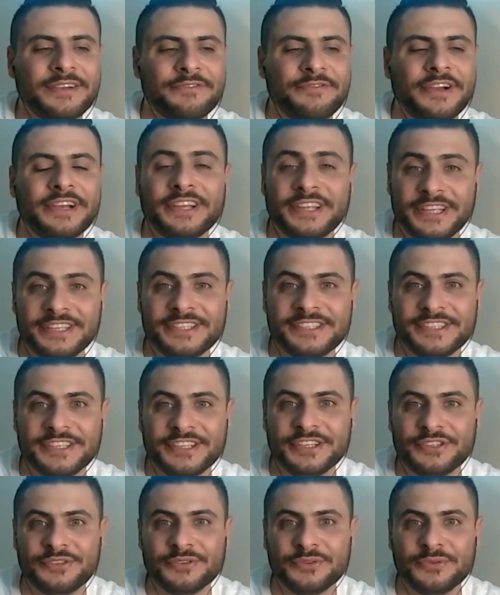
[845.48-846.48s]
very
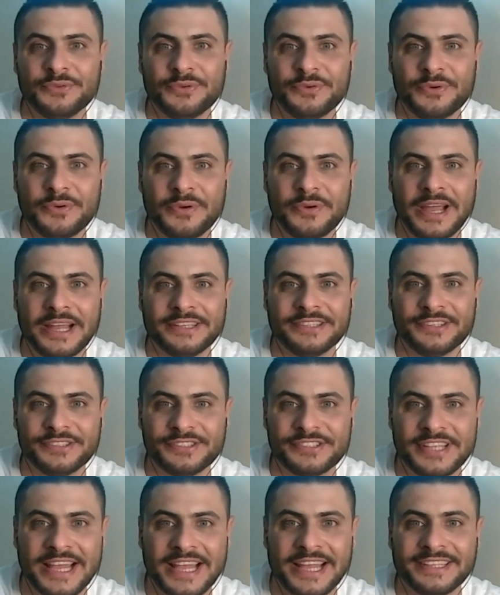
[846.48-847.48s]
easy to
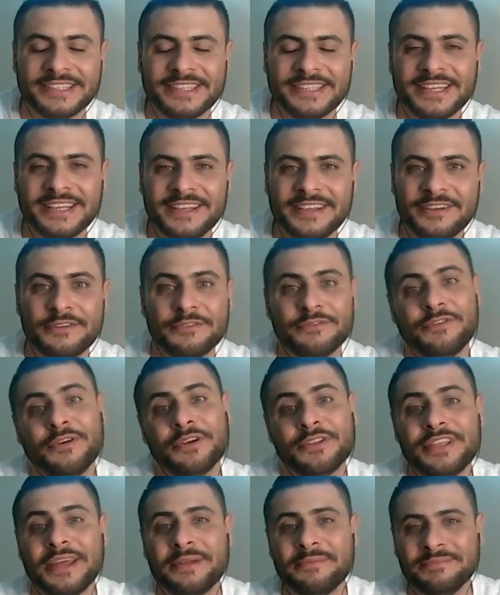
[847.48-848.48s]
understand
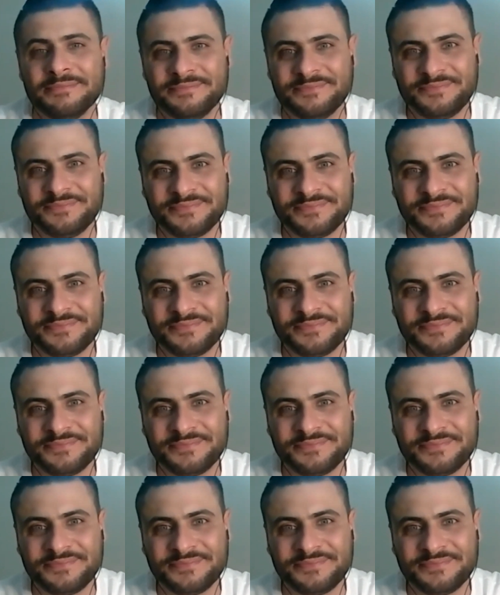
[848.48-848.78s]
for them.